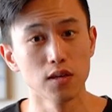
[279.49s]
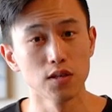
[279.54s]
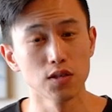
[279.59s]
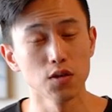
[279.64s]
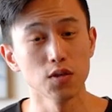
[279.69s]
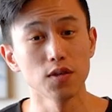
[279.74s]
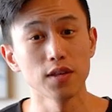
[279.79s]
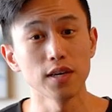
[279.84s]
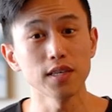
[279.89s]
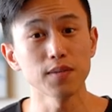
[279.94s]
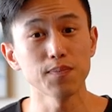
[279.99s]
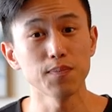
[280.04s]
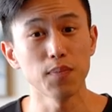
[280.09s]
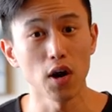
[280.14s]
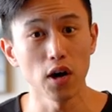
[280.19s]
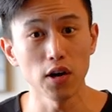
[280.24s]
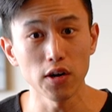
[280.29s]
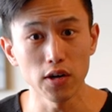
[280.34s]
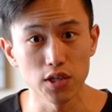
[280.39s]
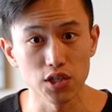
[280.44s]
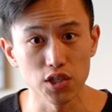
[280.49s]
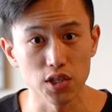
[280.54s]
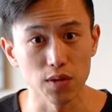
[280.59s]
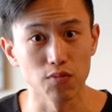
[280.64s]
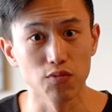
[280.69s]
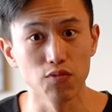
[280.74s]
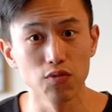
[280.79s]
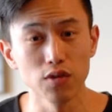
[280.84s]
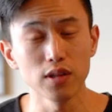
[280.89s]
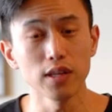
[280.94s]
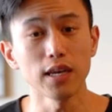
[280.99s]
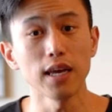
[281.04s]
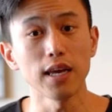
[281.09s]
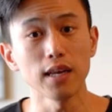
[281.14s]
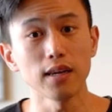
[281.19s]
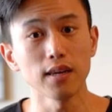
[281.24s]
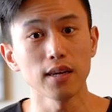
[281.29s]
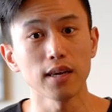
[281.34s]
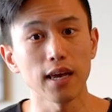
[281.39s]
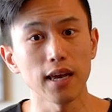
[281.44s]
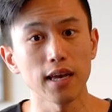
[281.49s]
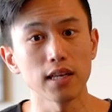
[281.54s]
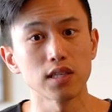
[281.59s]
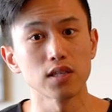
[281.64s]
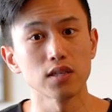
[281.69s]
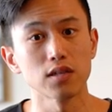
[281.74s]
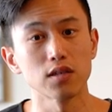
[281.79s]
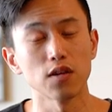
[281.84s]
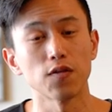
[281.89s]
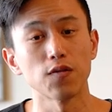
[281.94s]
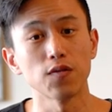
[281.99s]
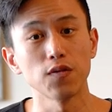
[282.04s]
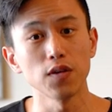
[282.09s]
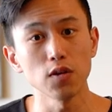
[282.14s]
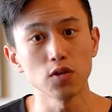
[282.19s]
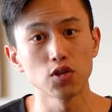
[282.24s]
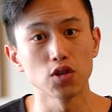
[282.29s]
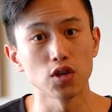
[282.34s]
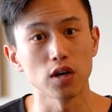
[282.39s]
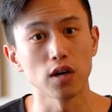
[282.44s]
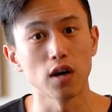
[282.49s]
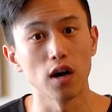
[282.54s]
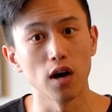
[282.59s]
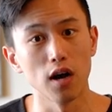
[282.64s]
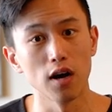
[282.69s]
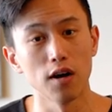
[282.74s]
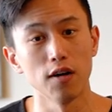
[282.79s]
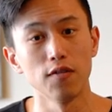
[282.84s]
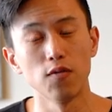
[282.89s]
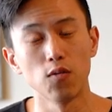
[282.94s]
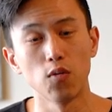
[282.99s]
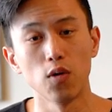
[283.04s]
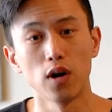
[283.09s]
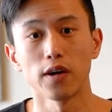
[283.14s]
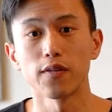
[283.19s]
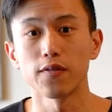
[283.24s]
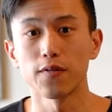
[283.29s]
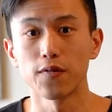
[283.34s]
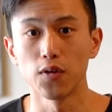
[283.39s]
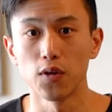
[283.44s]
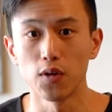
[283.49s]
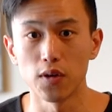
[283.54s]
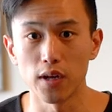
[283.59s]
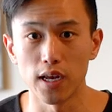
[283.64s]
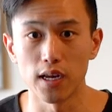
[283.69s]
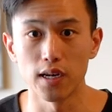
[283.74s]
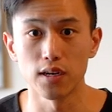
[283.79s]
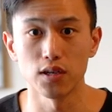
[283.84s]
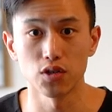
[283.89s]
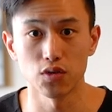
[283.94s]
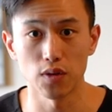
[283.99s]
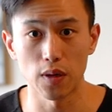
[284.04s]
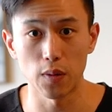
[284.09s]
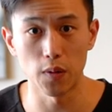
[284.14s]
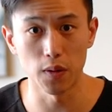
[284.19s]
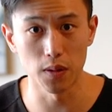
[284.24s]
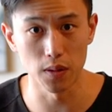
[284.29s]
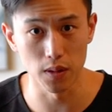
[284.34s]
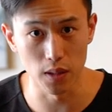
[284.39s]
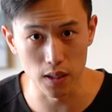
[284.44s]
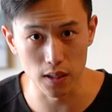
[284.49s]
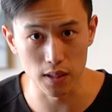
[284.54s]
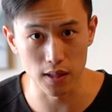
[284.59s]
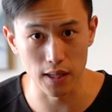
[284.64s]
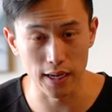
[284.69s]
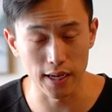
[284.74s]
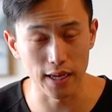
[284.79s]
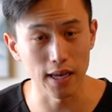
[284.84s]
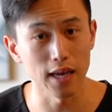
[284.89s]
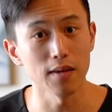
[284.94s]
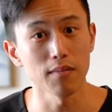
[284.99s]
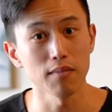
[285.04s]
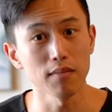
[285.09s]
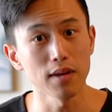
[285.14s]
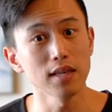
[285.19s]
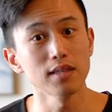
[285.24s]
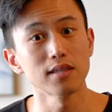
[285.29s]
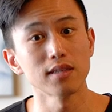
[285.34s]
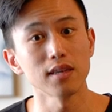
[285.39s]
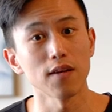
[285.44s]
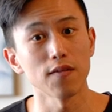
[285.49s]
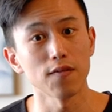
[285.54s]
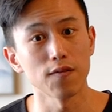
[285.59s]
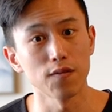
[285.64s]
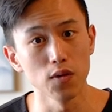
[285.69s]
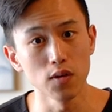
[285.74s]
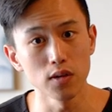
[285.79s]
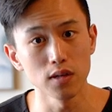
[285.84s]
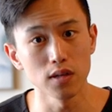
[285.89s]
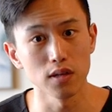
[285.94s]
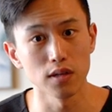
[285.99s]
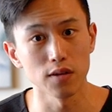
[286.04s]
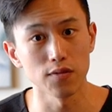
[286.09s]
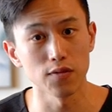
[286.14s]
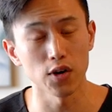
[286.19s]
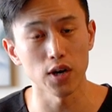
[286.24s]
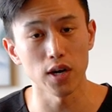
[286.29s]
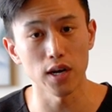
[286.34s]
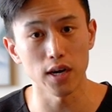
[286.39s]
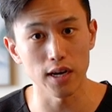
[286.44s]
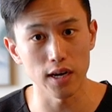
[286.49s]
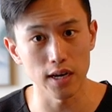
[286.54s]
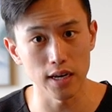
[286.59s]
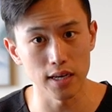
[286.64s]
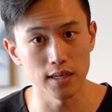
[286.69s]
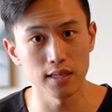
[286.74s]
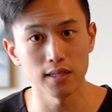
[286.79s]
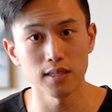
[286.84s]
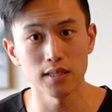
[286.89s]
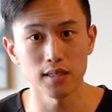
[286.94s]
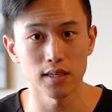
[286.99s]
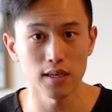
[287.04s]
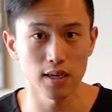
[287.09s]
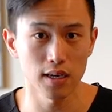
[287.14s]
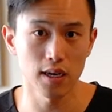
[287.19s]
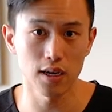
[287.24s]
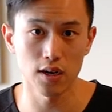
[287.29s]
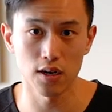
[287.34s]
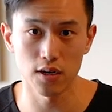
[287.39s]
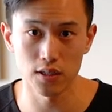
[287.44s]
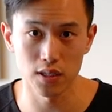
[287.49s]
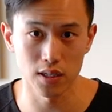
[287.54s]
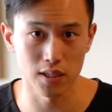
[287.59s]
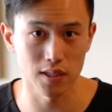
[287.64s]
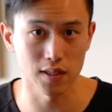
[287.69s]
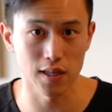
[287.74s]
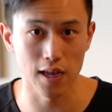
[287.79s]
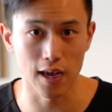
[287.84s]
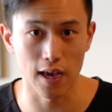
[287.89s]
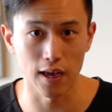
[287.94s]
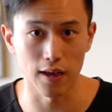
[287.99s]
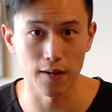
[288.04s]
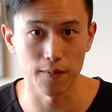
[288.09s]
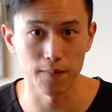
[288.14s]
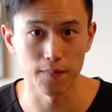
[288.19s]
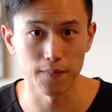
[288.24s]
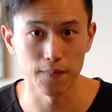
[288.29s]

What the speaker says: So this partnership really indicates the future of what food industry will look like. It means that food delivery is here to stay.